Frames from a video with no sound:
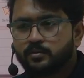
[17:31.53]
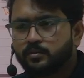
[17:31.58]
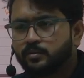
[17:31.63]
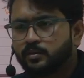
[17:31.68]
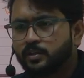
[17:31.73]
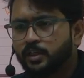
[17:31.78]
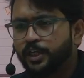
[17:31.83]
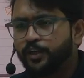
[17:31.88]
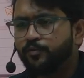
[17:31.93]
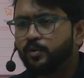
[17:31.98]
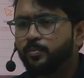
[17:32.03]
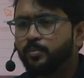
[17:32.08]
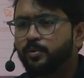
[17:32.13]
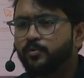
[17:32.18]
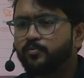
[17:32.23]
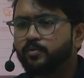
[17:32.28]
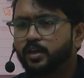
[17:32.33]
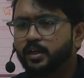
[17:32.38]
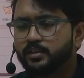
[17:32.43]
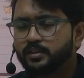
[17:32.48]
It will be
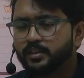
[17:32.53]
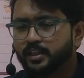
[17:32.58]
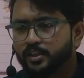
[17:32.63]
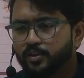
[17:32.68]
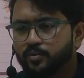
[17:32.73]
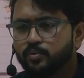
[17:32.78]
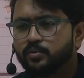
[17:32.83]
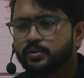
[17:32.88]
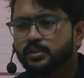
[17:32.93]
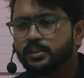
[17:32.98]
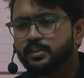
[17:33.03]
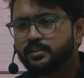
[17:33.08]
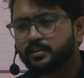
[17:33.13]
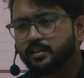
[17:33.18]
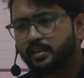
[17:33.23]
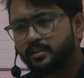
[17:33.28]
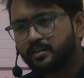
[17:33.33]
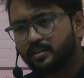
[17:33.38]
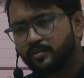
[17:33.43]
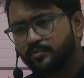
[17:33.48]
1, then 2, then 3,
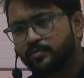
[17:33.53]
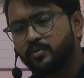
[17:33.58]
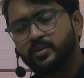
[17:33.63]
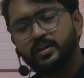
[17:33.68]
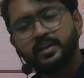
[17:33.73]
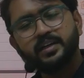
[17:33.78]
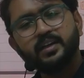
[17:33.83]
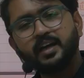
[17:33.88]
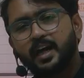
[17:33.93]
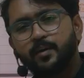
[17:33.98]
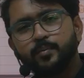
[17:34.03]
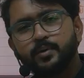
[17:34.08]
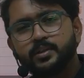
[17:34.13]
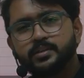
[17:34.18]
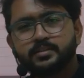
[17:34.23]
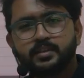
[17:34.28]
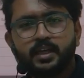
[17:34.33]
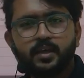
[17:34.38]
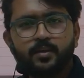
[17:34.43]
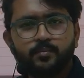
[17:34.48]
then 4. It can't be
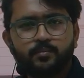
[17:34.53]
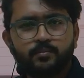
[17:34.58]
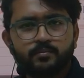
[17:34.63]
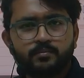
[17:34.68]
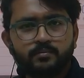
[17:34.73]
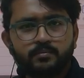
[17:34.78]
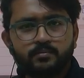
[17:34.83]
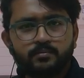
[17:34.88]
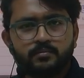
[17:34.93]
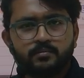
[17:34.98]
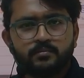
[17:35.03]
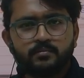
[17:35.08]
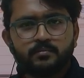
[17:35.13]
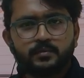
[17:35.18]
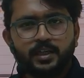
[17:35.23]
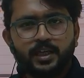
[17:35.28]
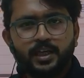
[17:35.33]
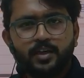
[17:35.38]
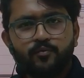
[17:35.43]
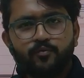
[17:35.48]
same.
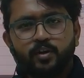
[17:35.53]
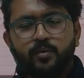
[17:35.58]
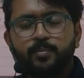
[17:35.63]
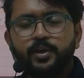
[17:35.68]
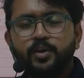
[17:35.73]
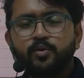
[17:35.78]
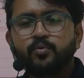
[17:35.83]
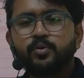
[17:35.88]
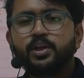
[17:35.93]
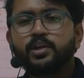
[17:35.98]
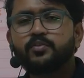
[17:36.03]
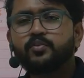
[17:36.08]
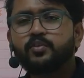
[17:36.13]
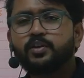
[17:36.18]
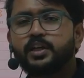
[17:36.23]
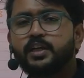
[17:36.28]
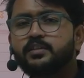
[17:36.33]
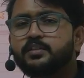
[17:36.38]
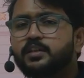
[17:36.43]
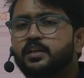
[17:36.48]
It will be unique for
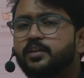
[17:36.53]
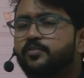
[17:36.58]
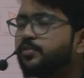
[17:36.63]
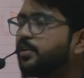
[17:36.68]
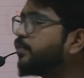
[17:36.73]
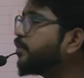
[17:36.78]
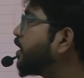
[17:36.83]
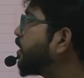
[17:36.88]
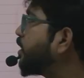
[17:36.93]
each and everyone.